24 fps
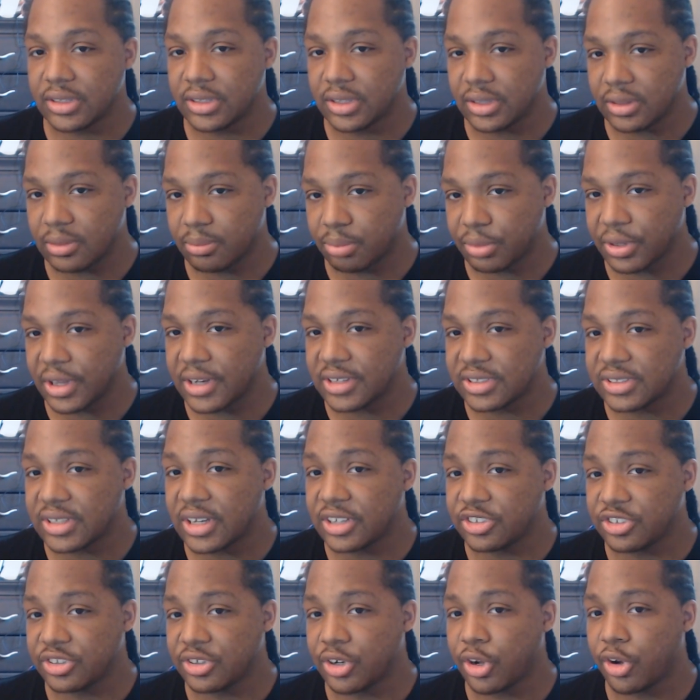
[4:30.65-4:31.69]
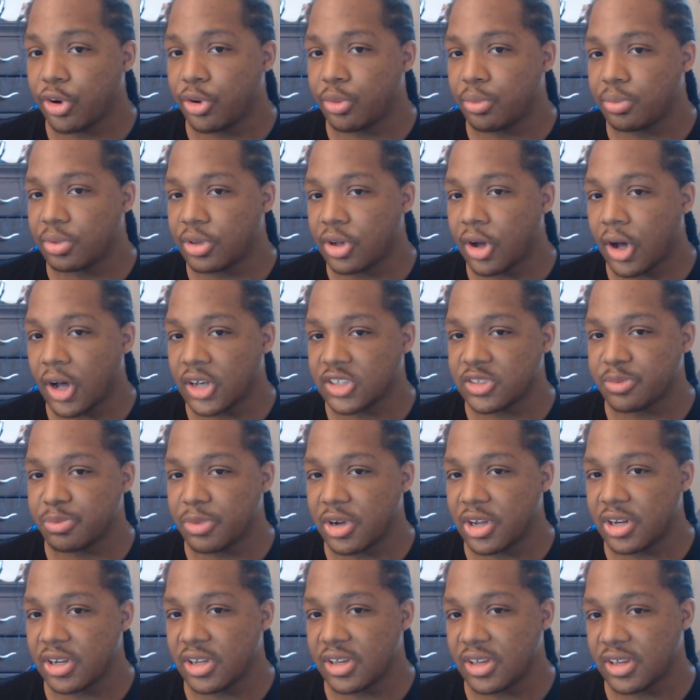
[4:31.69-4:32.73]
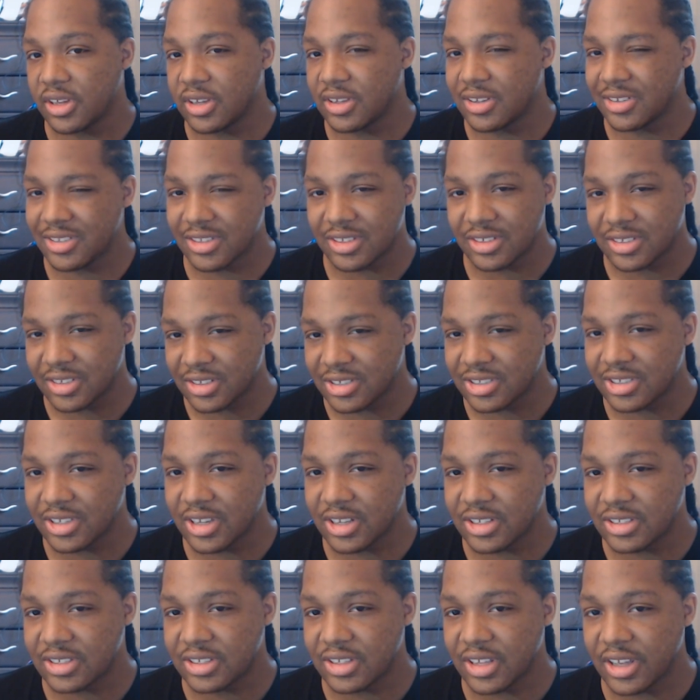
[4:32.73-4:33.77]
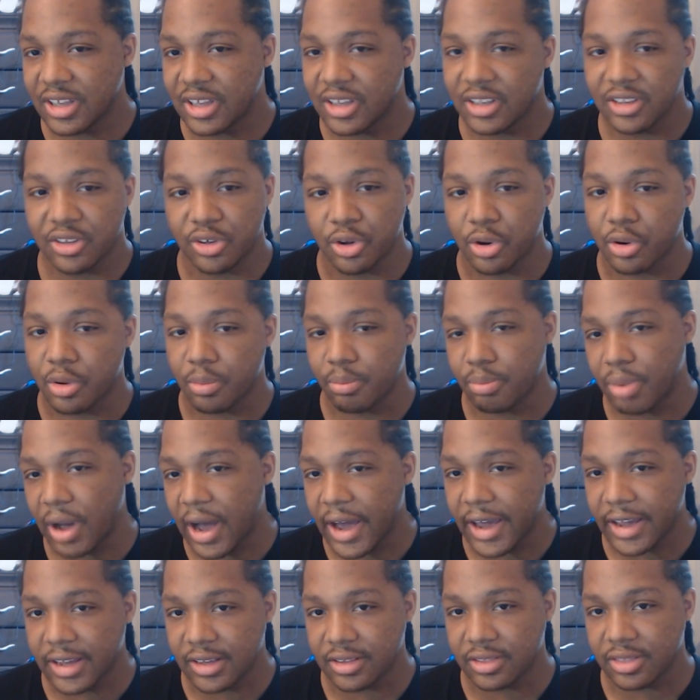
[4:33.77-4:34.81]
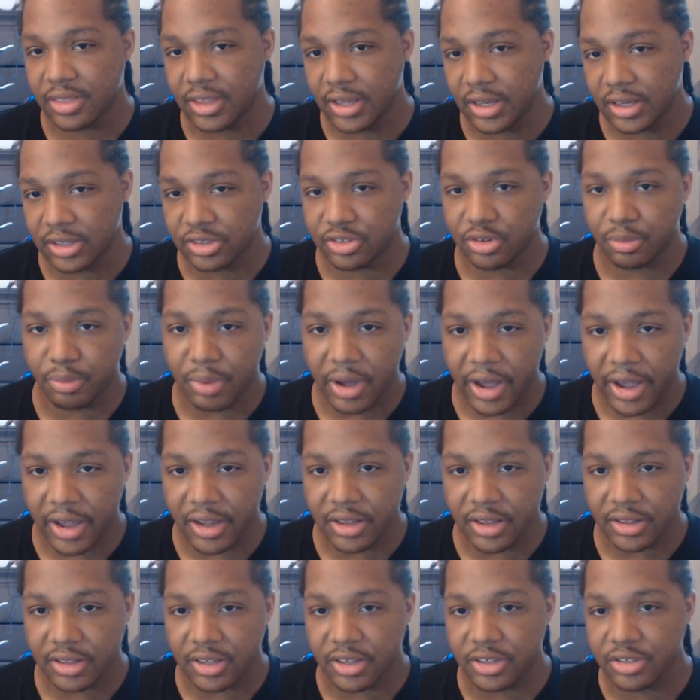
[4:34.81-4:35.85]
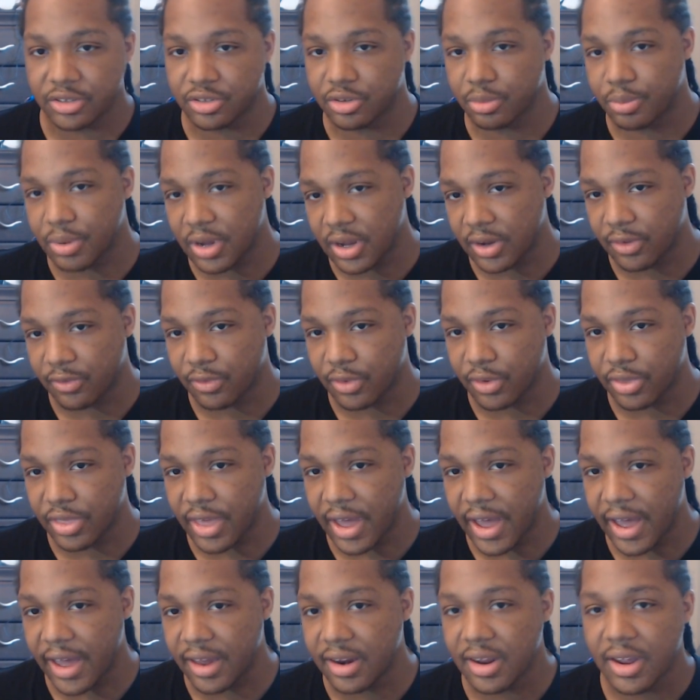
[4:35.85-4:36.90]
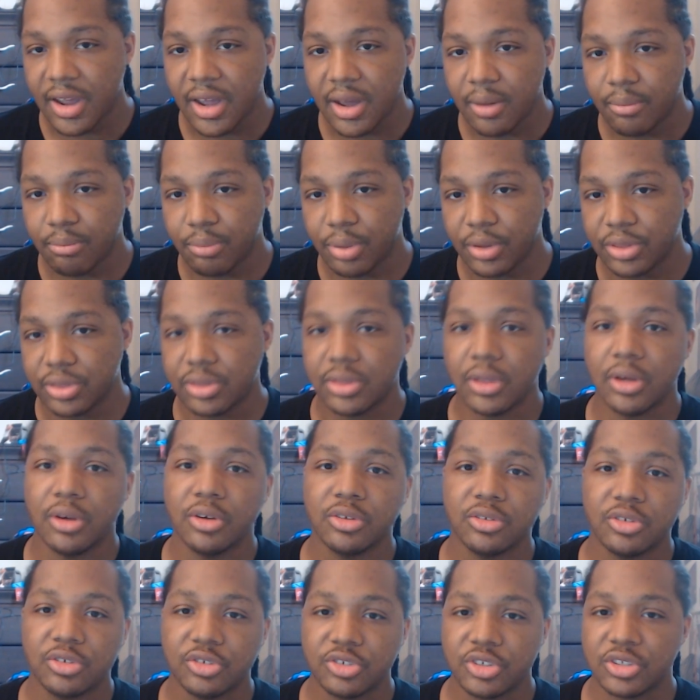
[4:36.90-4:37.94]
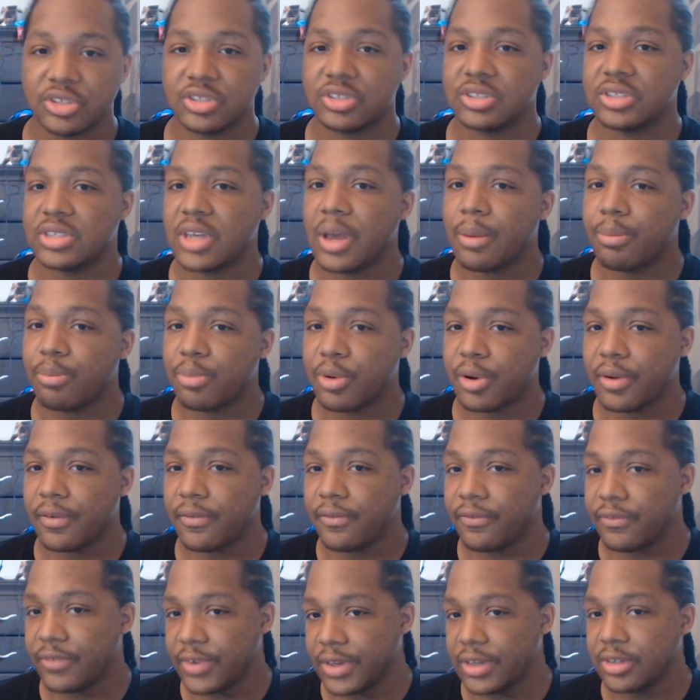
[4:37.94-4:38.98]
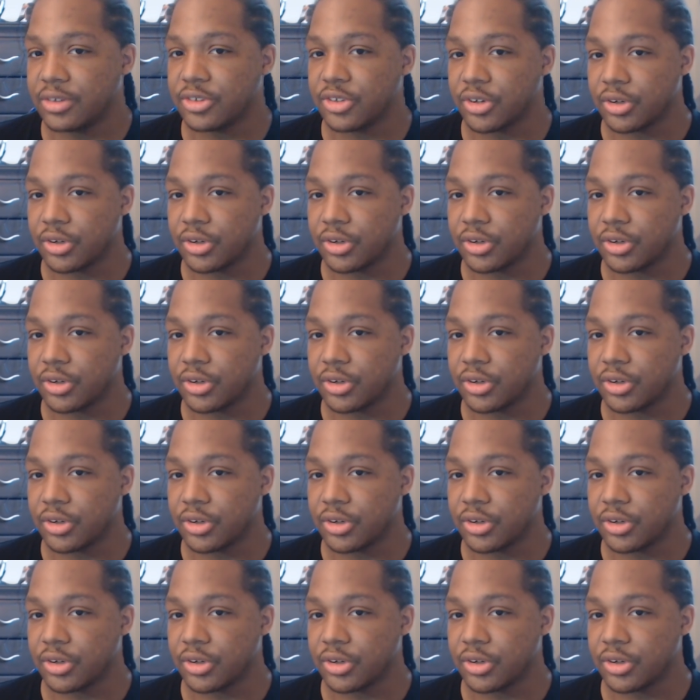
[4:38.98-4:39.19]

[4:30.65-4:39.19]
PlayStation Home costs money is in the sense that you're buying things, you're buying this, you're paying for that. But those are just separate features.